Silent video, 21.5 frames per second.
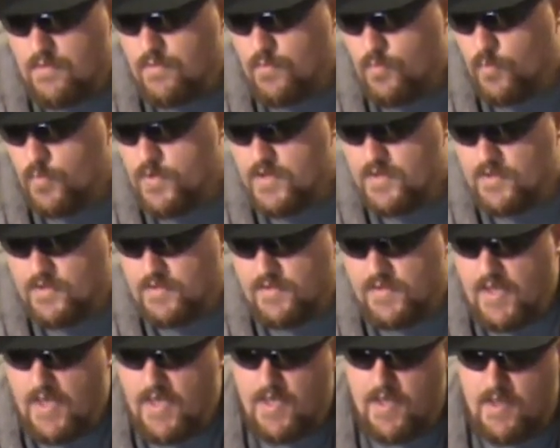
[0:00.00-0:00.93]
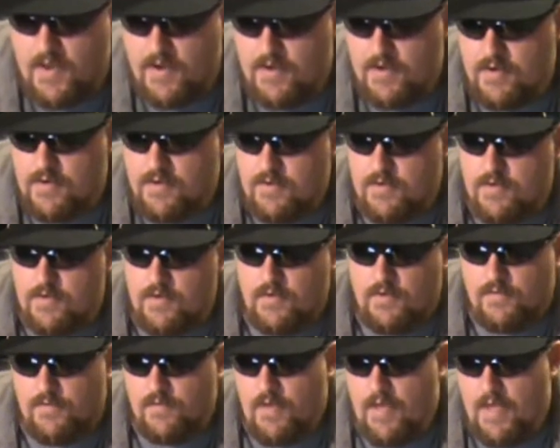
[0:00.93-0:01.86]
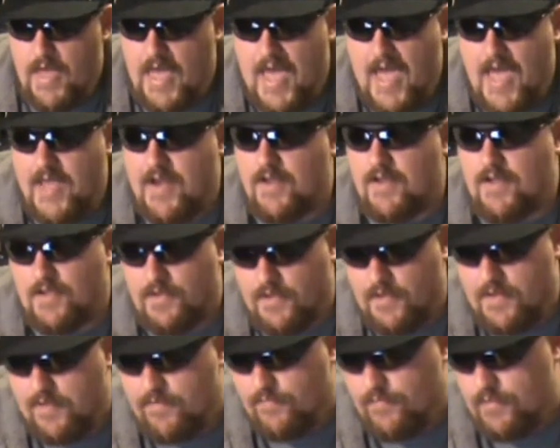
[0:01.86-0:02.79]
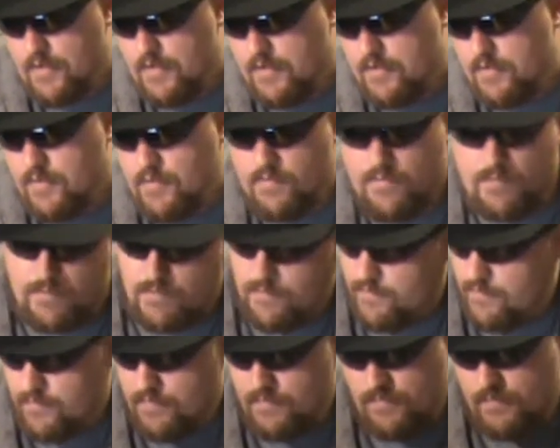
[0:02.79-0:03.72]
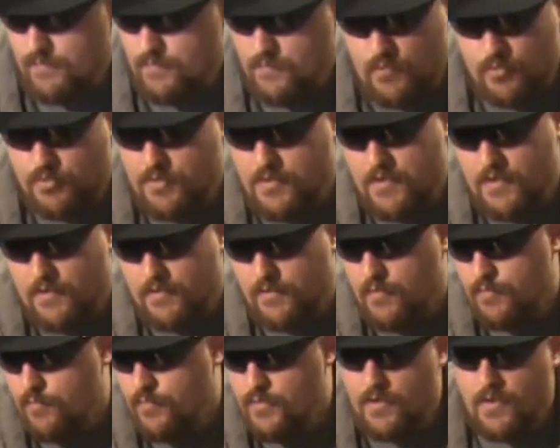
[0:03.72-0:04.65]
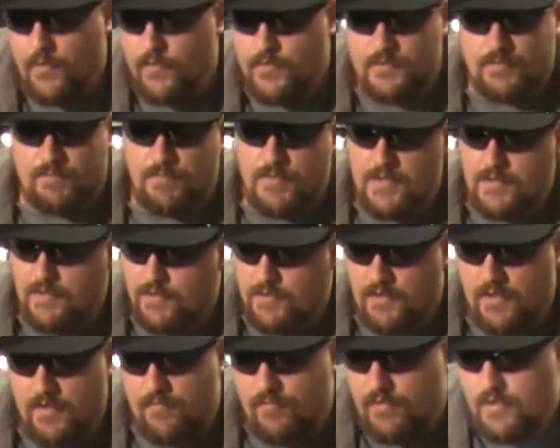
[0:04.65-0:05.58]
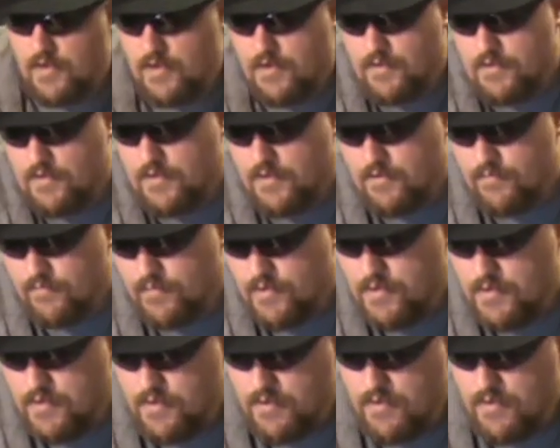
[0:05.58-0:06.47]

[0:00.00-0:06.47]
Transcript: Week 10 at Cleveland. We'll kill them. We always beat Cleveland at Cleveland.